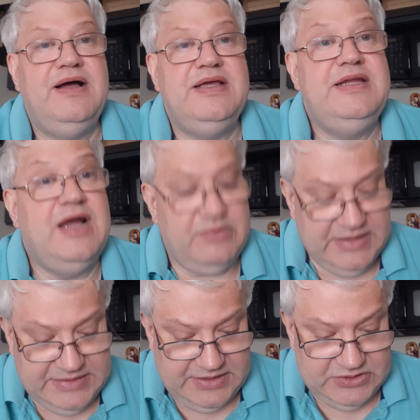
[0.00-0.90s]
in our
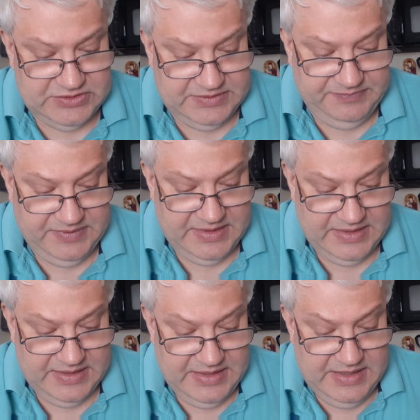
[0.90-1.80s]
attention.
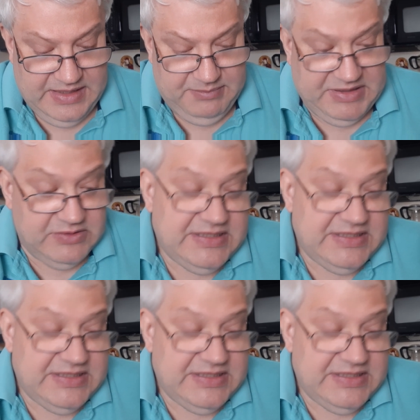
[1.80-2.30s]
Because